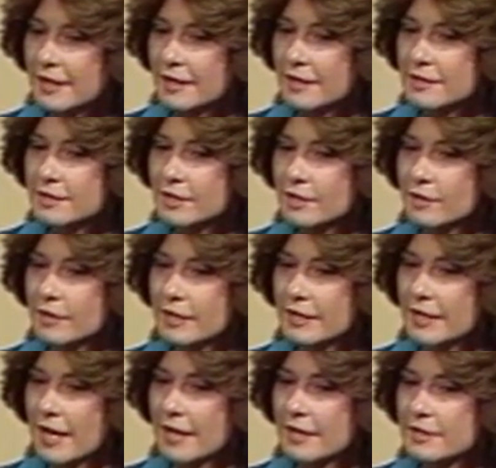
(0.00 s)
considering
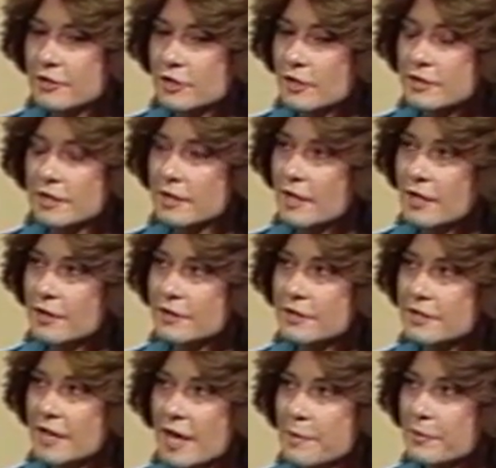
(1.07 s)
that it's just another
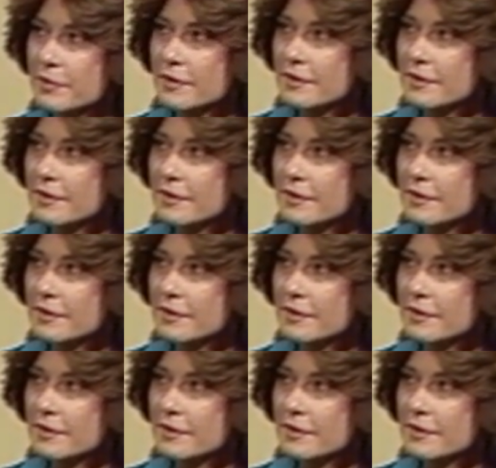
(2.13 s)
step